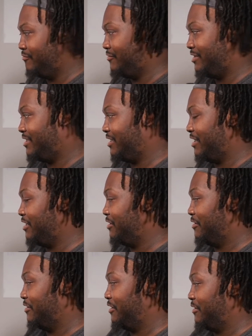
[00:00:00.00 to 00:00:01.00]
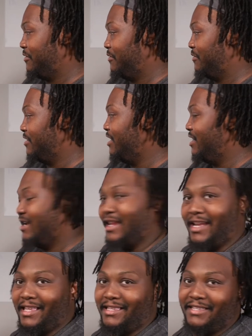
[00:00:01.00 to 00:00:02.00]
still huge, and
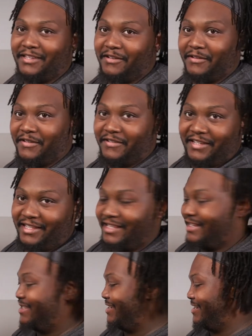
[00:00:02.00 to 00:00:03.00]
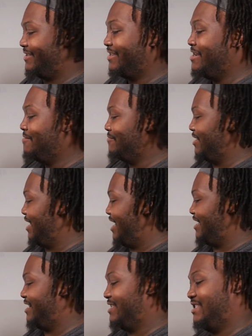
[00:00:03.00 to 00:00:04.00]
I got the, you don't even need to see anything else. But
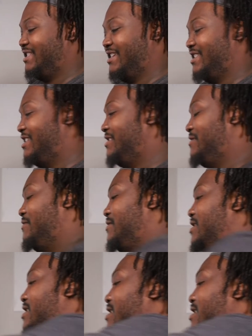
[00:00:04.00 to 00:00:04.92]
like, yeah, this thing is huge.